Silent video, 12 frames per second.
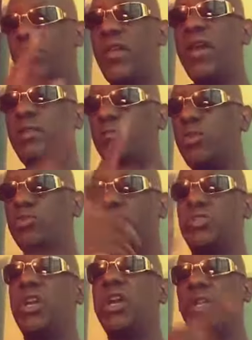redefining mode
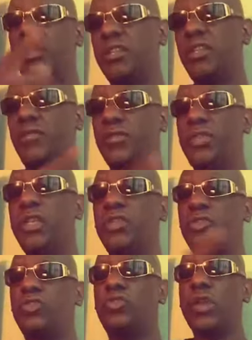juggling different
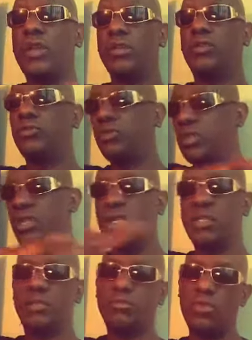things you're trying to do to get
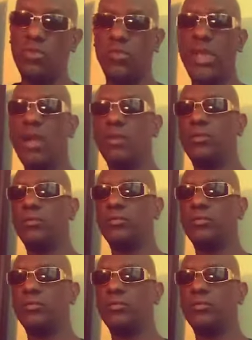it smoothed out